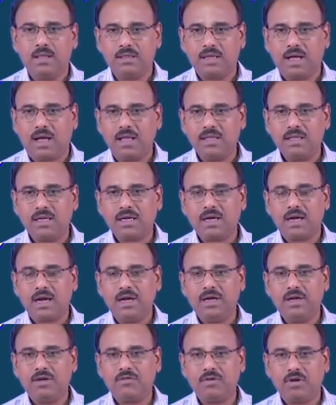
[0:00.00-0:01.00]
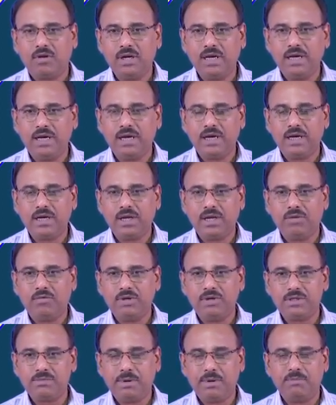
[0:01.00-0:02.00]
The other kind of nonlinearity
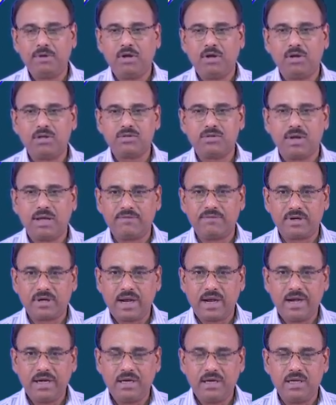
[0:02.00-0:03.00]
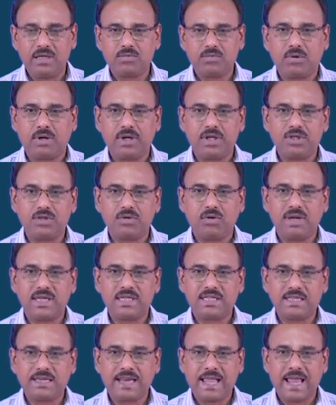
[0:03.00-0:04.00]
which people also have tried is what is known
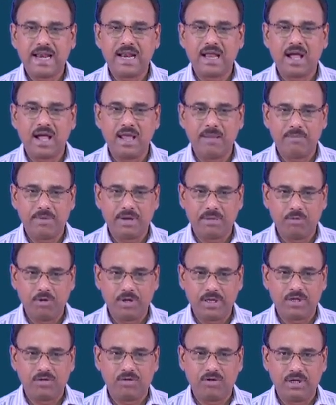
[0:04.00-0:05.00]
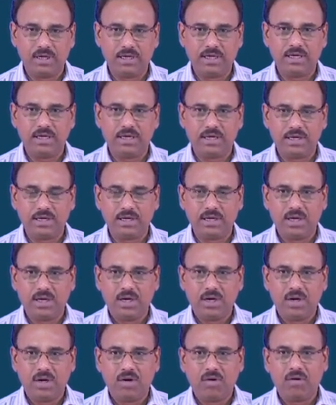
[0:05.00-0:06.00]
as tan hyperbolic nonlinearity,
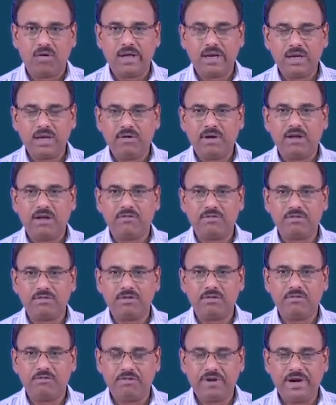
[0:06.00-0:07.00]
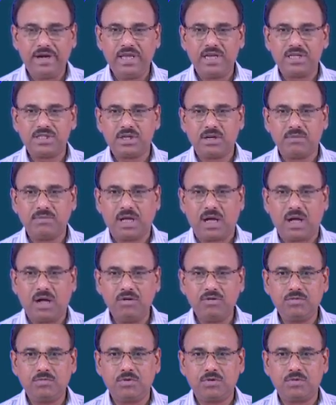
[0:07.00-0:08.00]
where you have variation of the
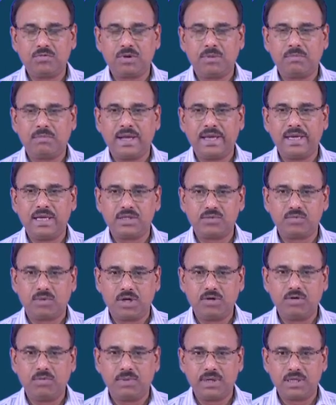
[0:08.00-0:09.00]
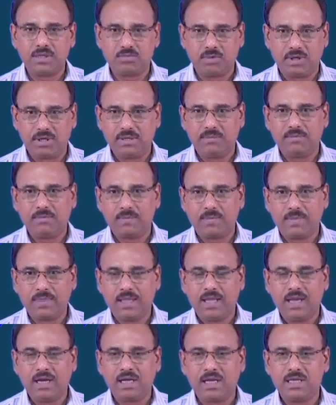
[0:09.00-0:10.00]
output from -1 to +1.
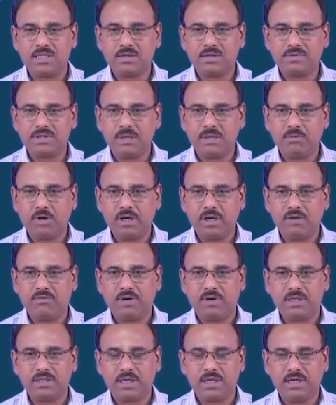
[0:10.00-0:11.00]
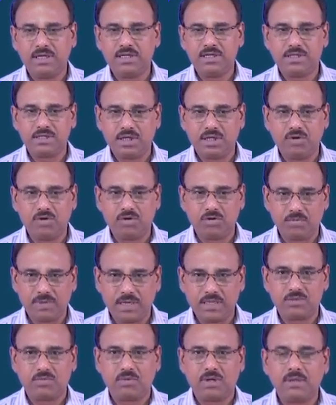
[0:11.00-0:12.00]
In case of sigmoidal function, it is 0 to
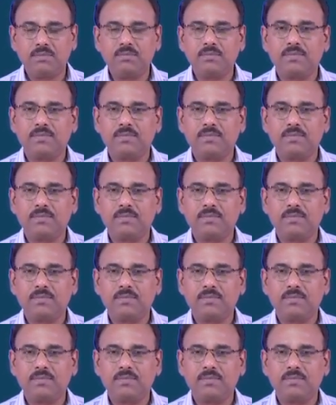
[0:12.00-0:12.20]
+1.